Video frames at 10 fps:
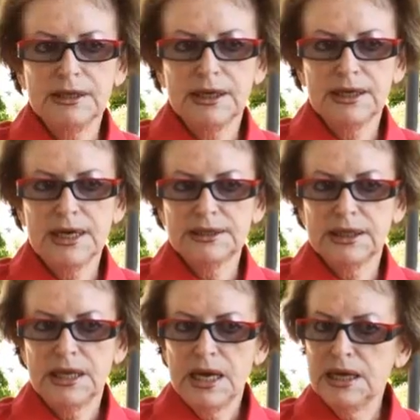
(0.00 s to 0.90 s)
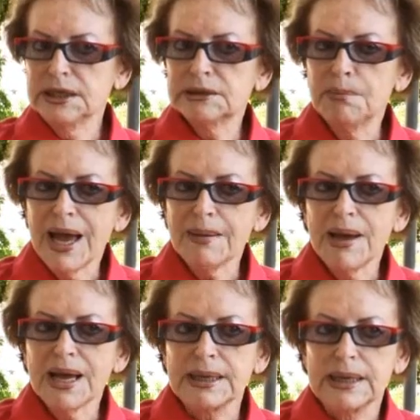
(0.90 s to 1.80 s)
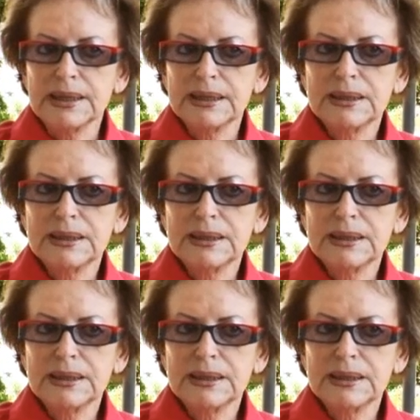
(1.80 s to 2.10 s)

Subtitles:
in the Knesset. It's my money.